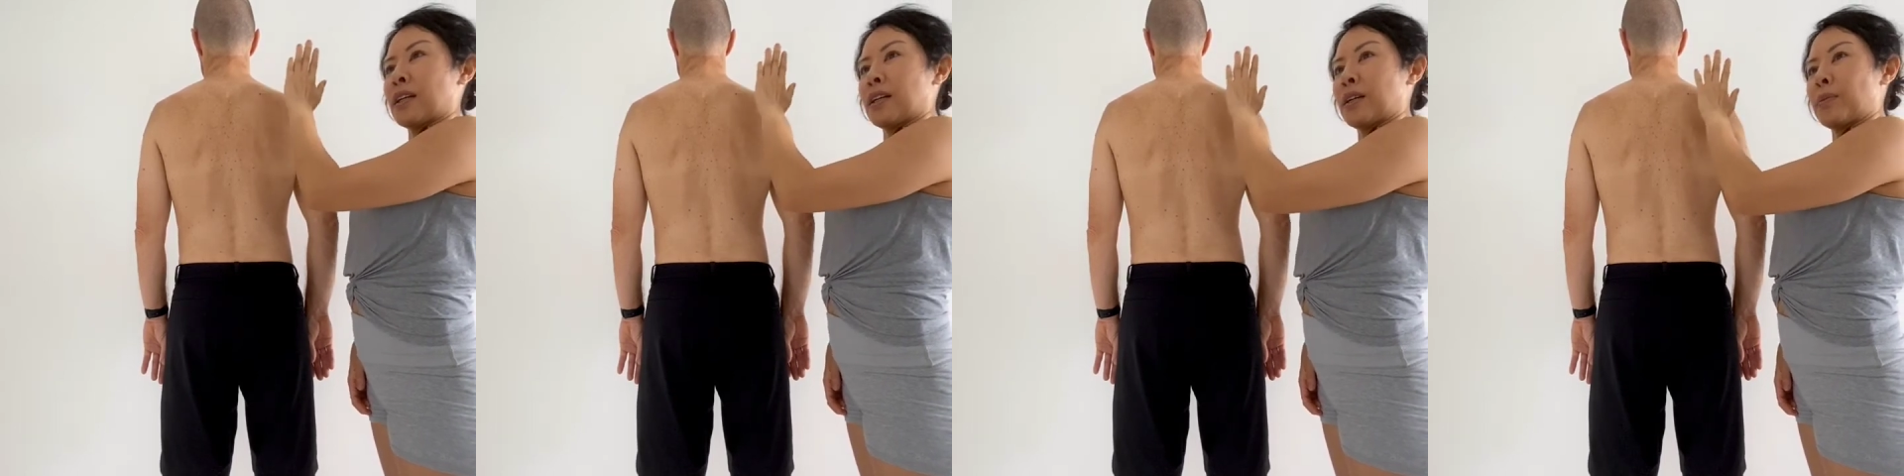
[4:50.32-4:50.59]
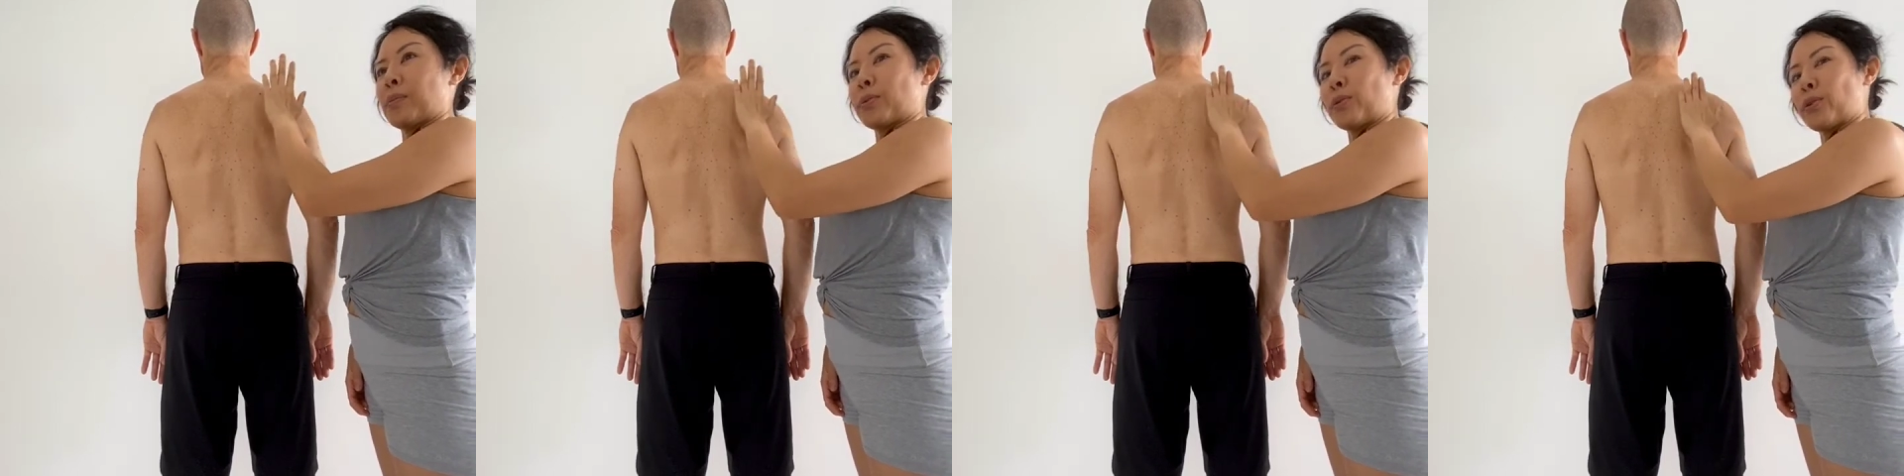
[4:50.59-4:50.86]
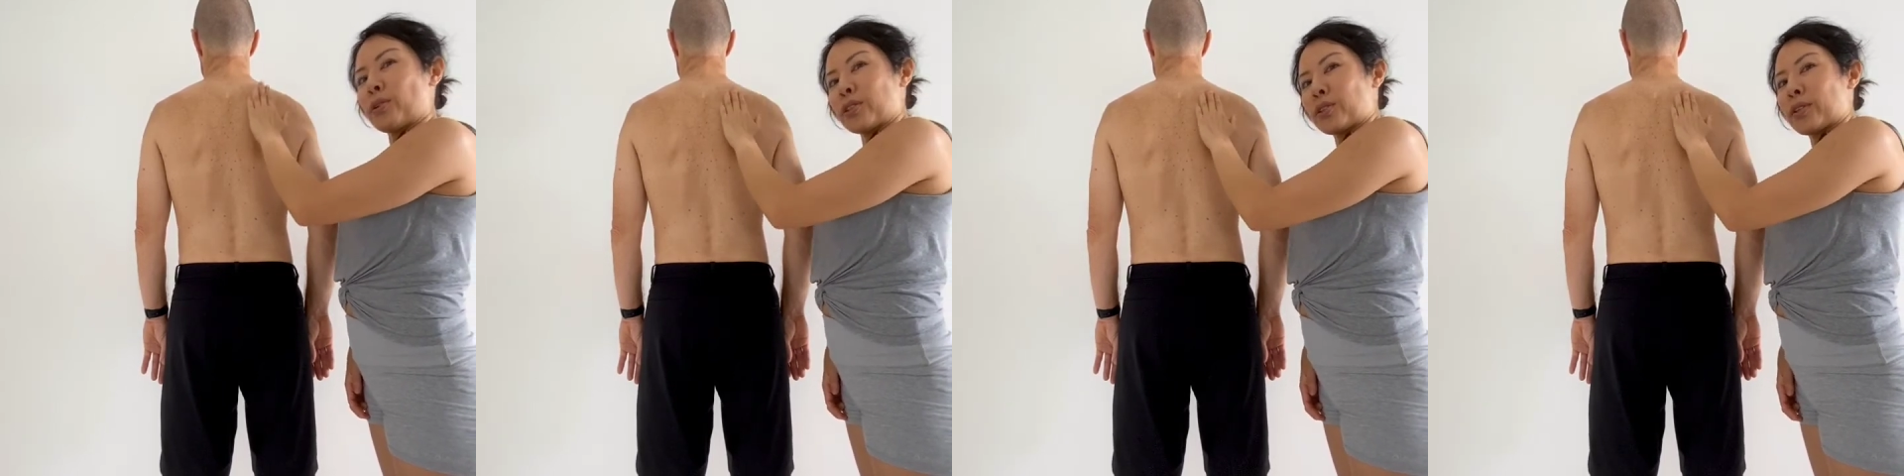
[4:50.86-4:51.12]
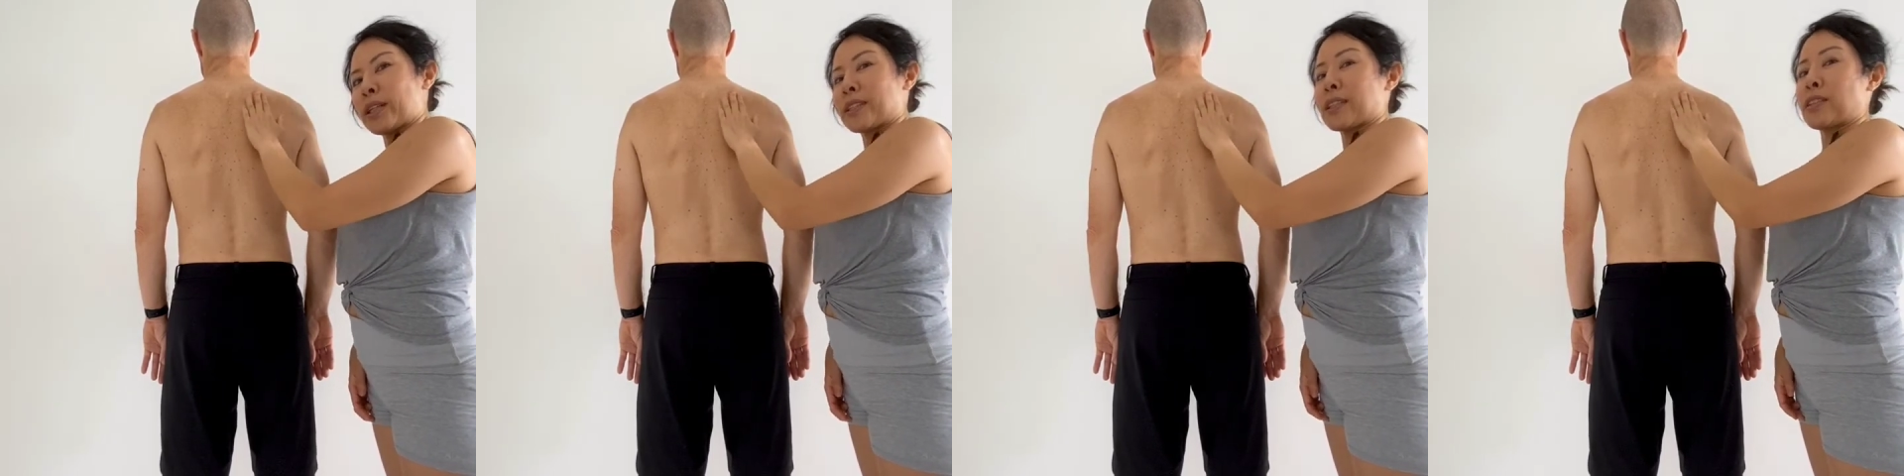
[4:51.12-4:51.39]

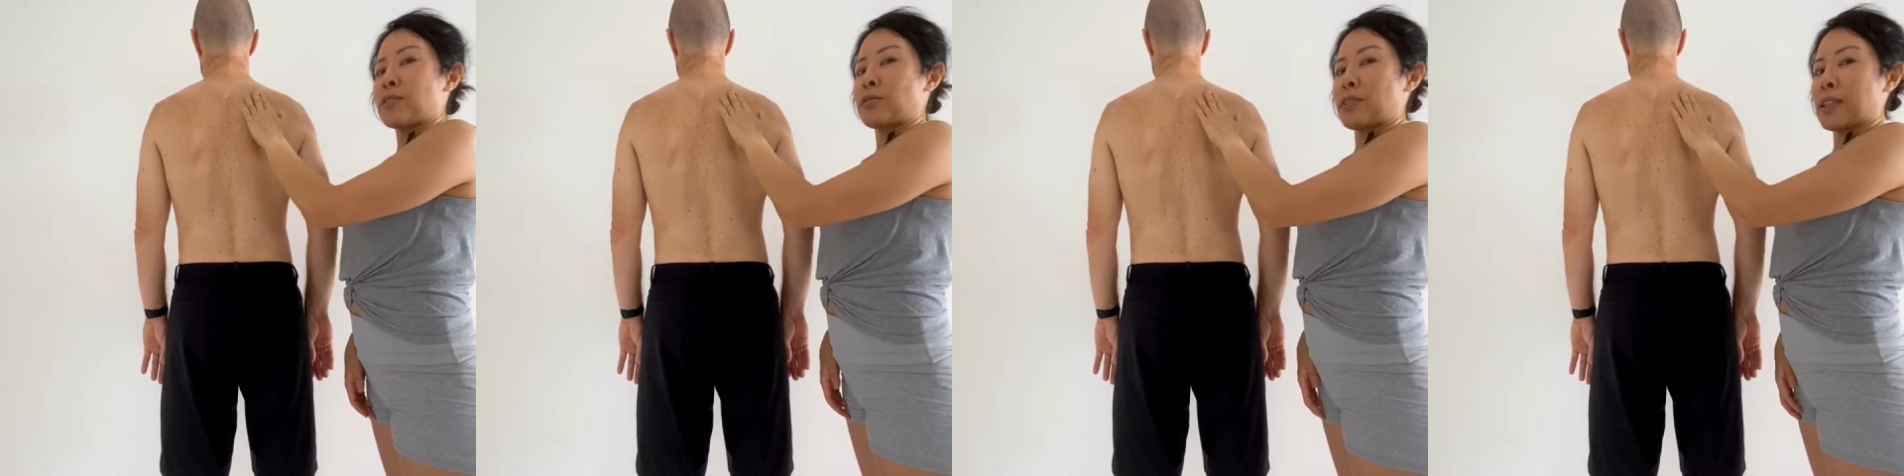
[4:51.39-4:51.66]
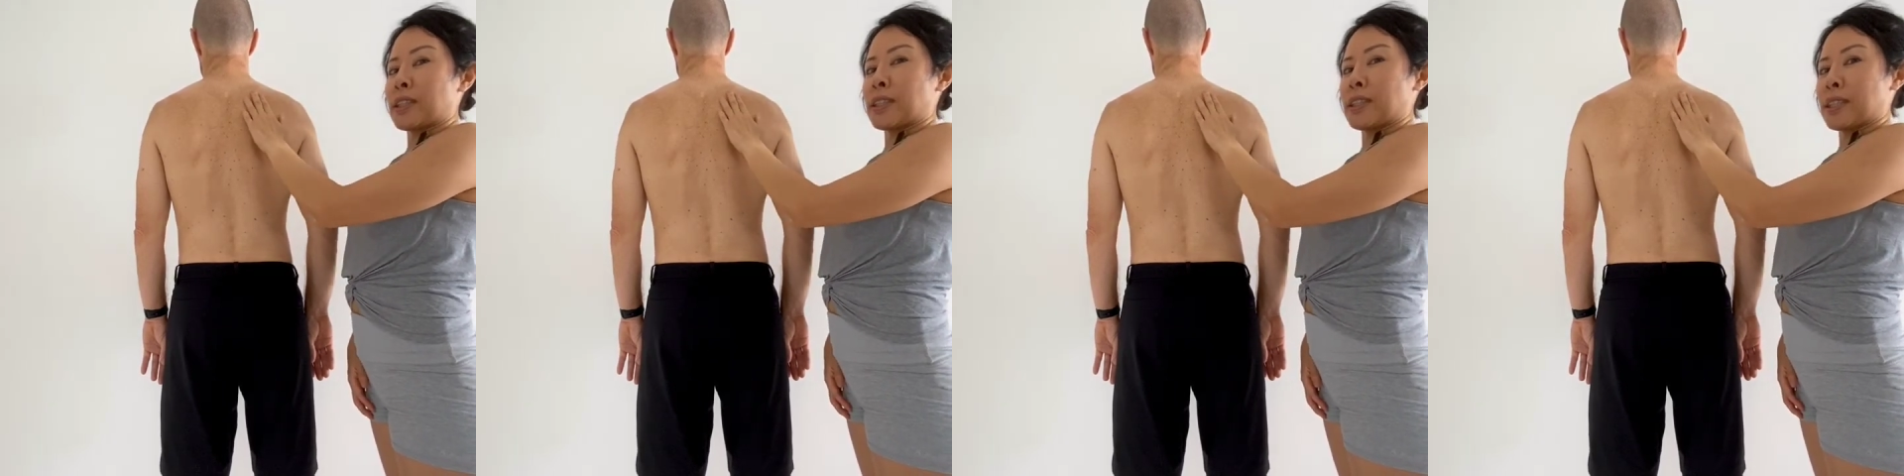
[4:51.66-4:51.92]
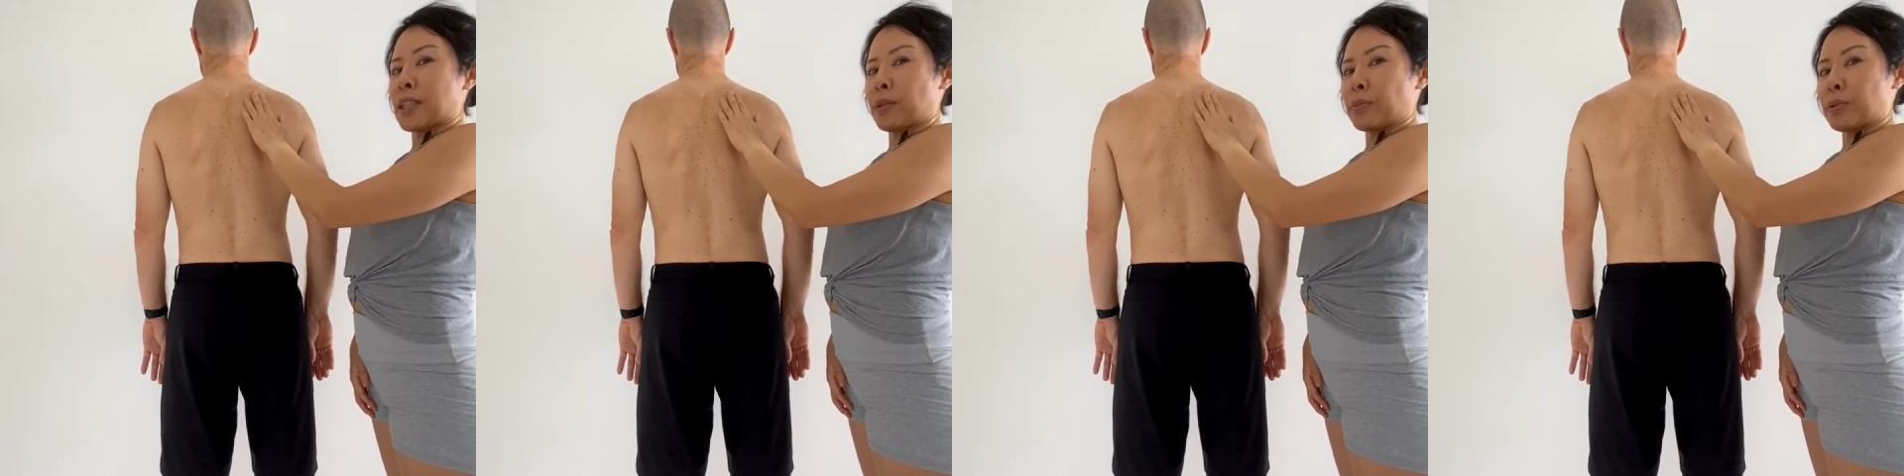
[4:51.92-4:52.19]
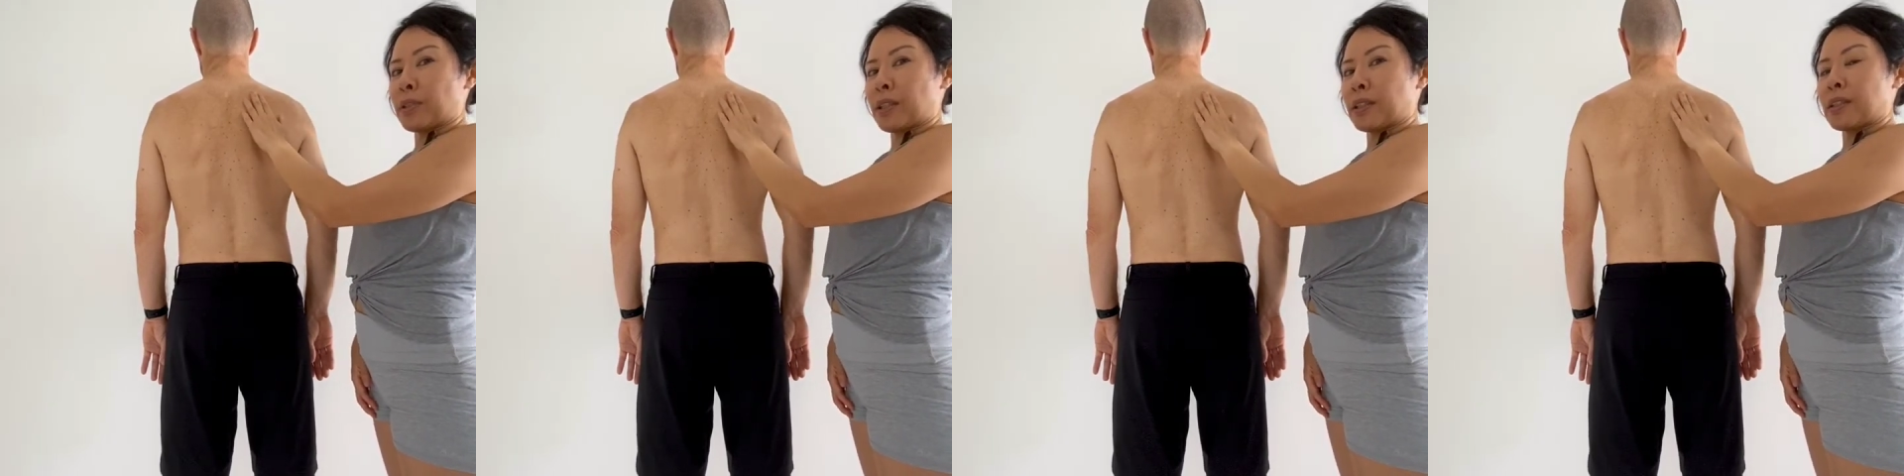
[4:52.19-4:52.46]
protracted right
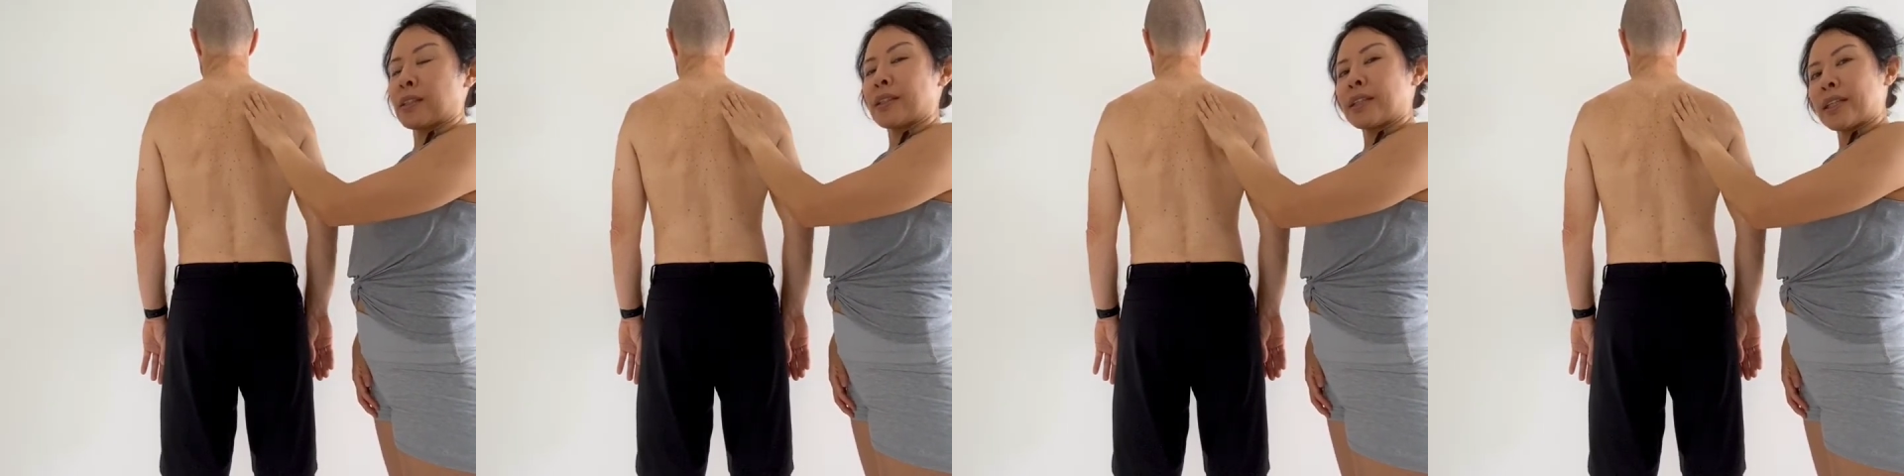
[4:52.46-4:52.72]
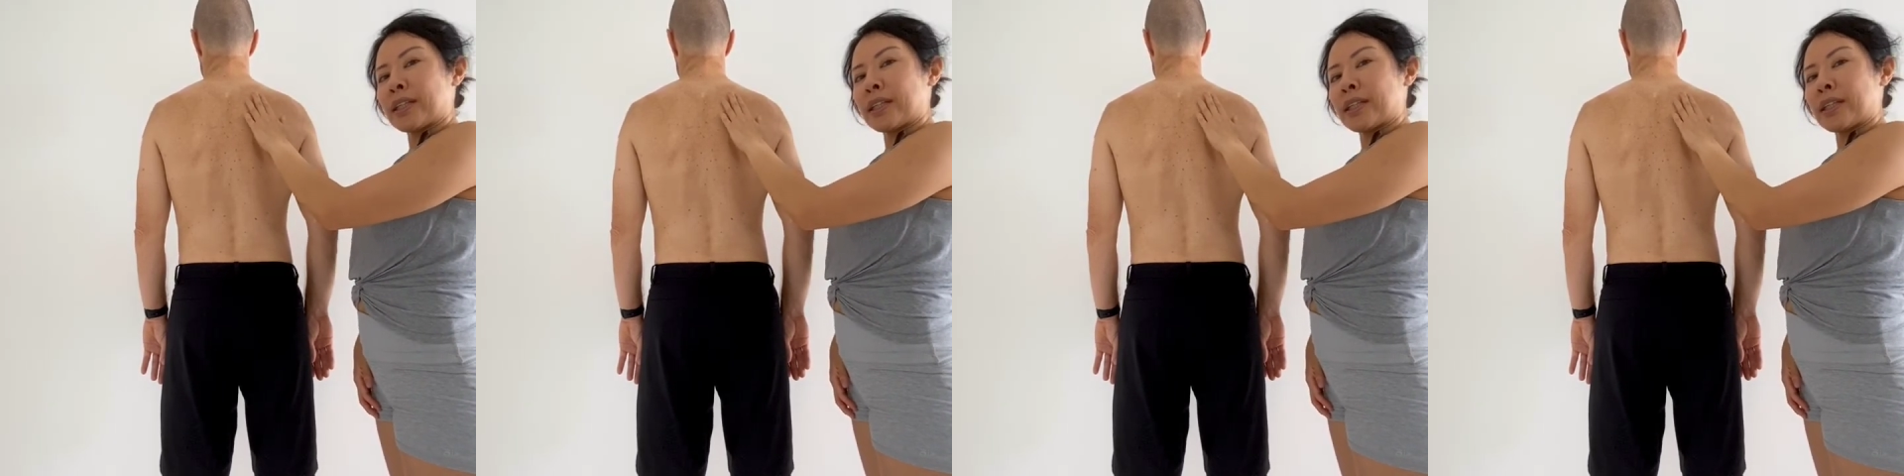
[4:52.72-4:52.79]
scapula,